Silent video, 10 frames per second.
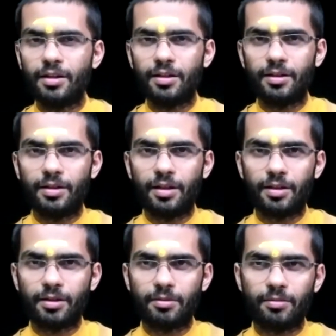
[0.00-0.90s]

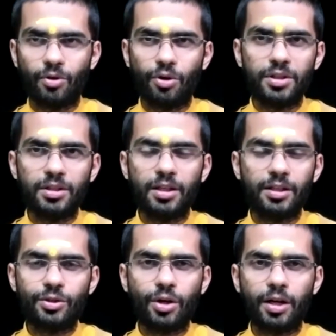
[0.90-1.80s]
The original
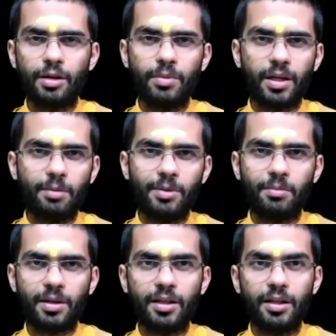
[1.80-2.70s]
is not becoming
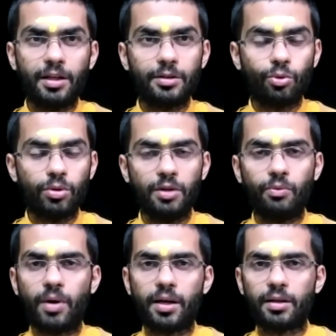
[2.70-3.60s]
many, it is only one.